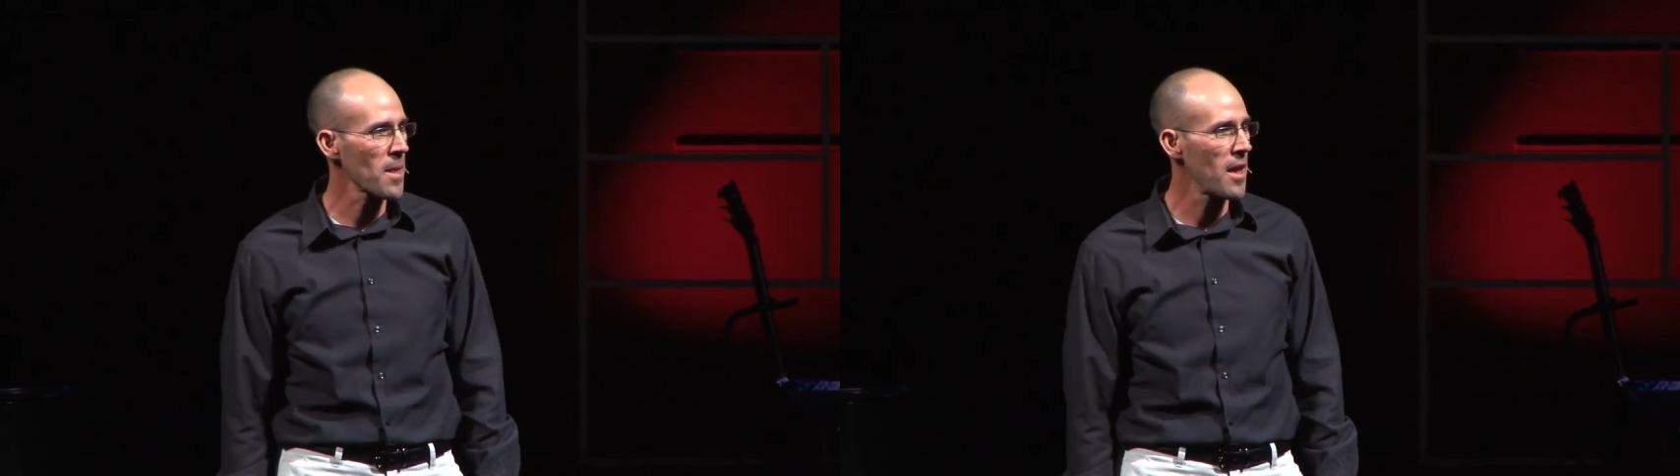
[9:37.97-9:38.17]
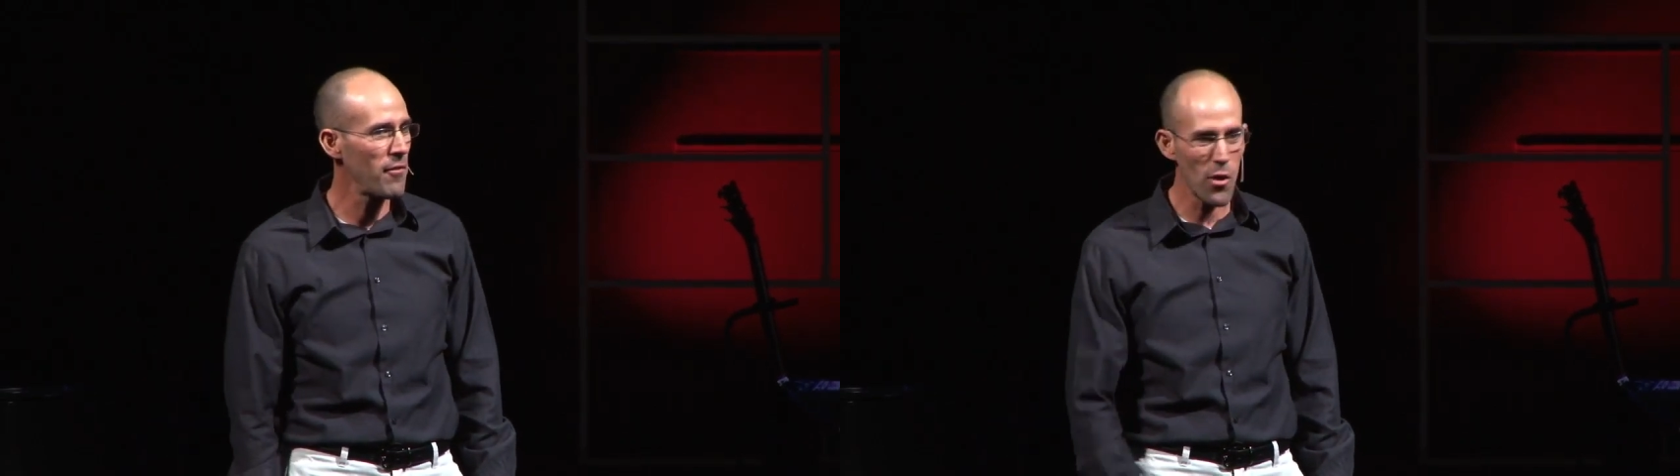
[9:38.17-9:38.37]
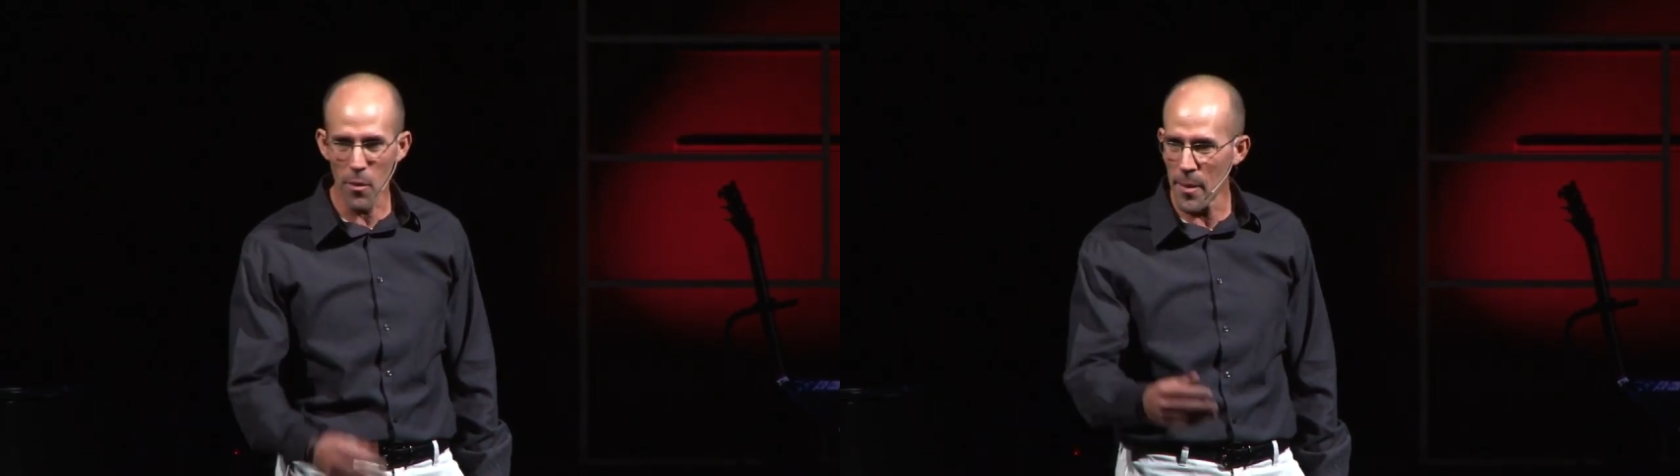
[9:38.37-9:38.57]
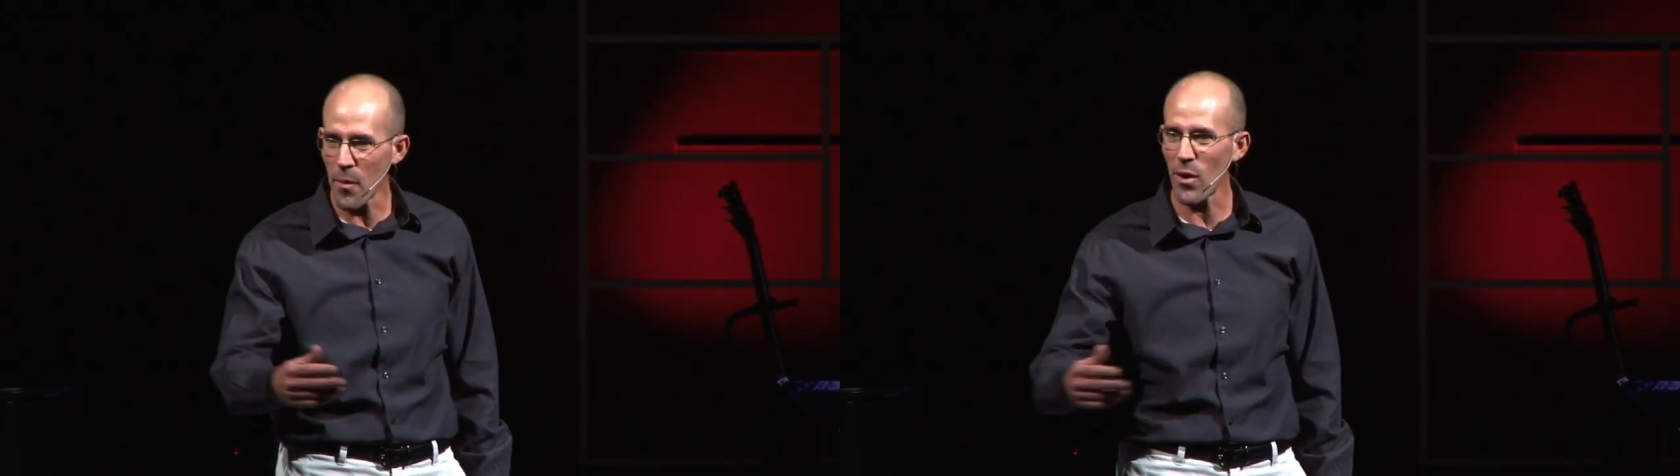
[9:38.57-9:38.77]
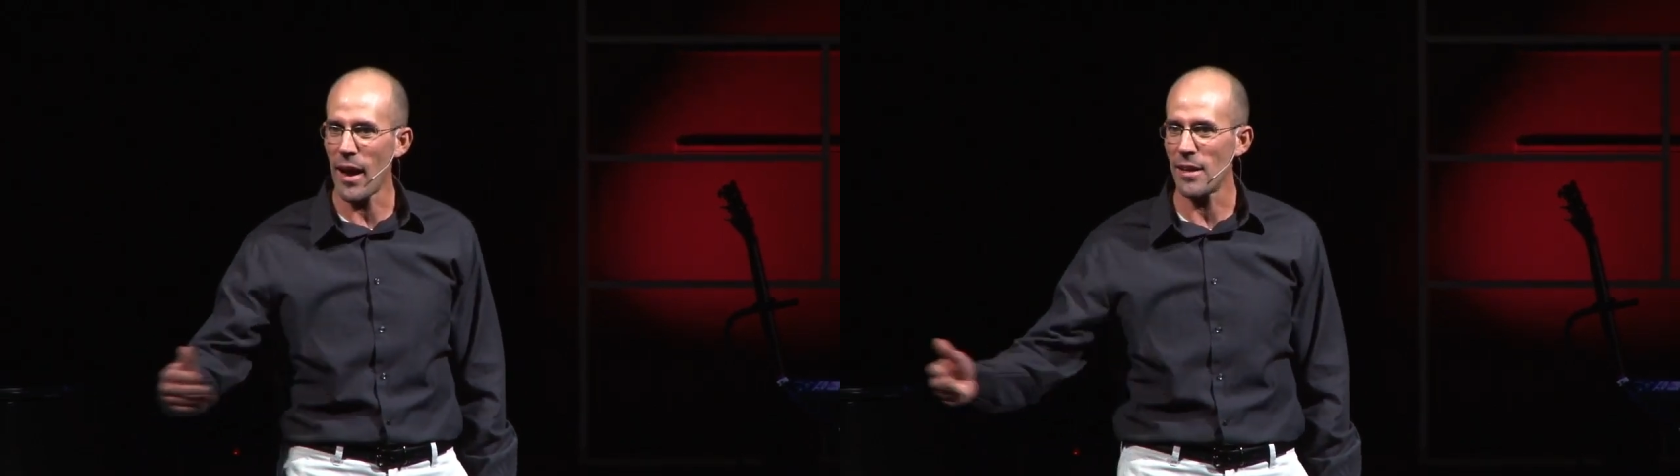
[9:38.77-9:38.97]
If you
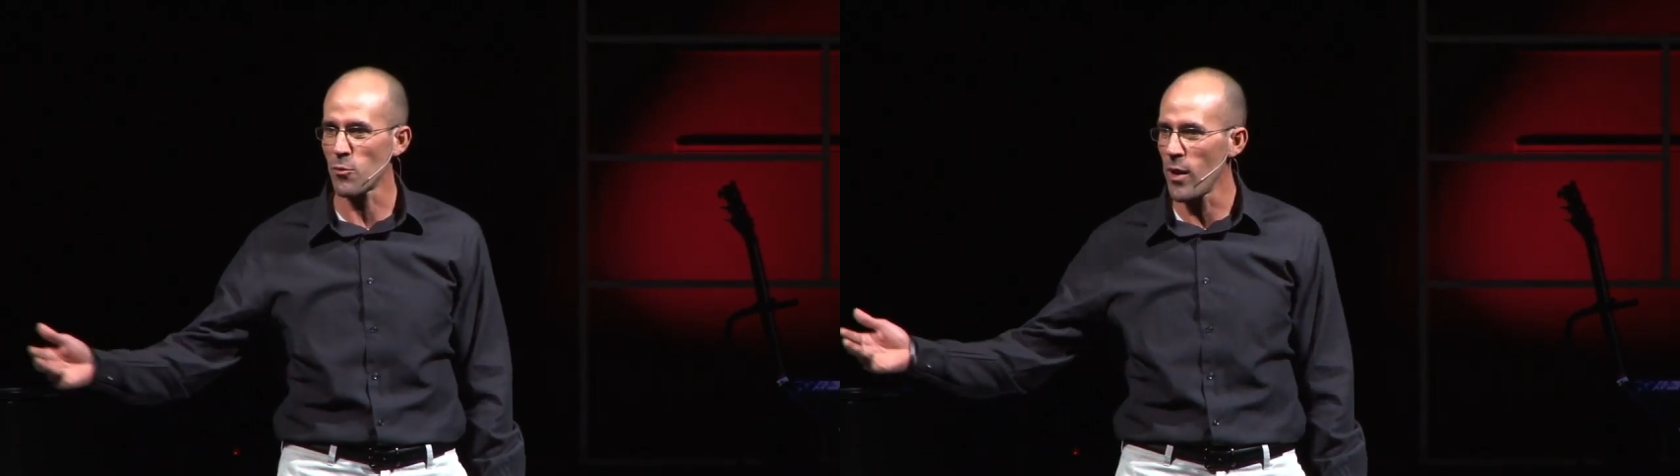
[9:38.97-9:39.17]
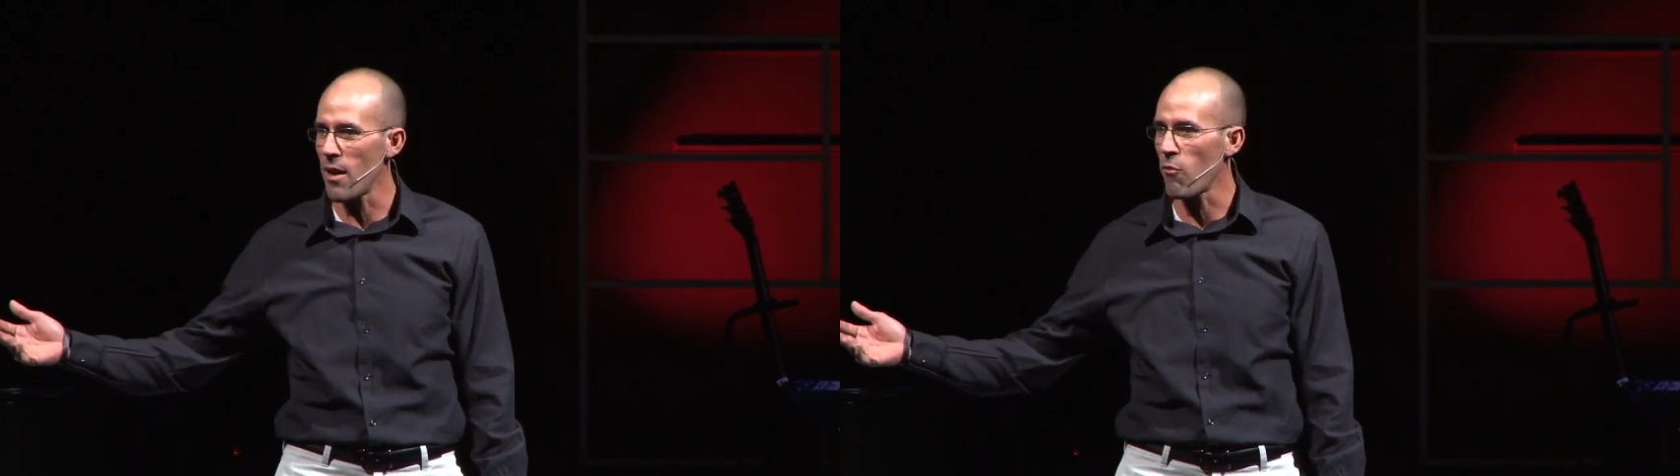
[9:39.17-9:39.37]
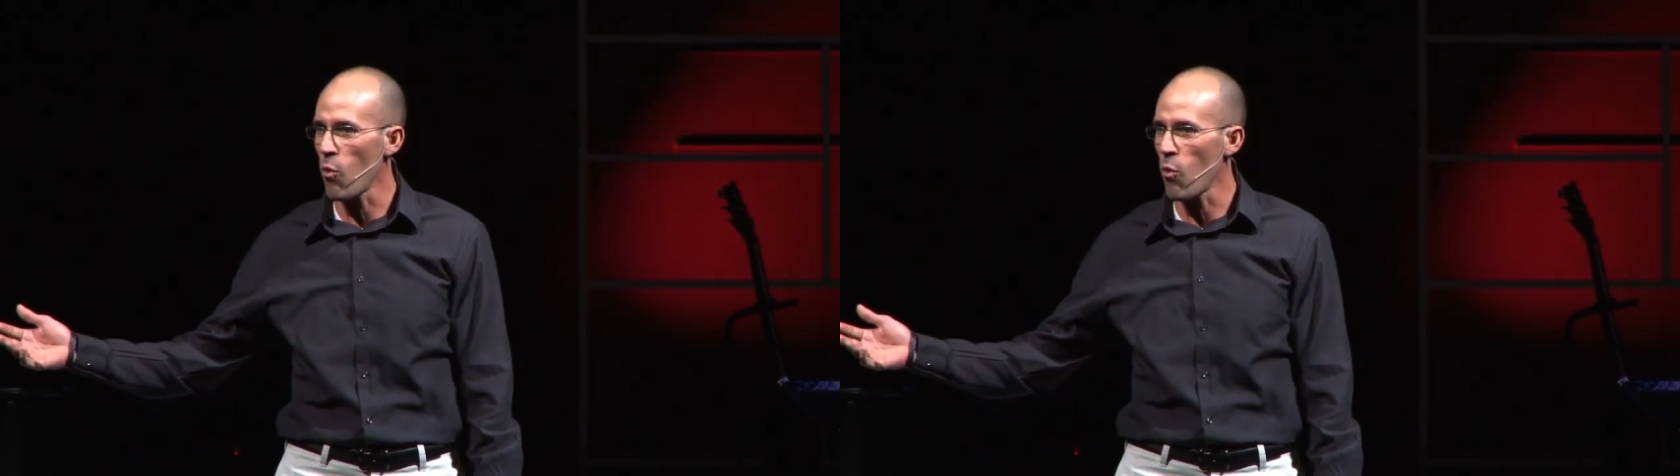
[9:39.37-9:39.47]
remember, as we have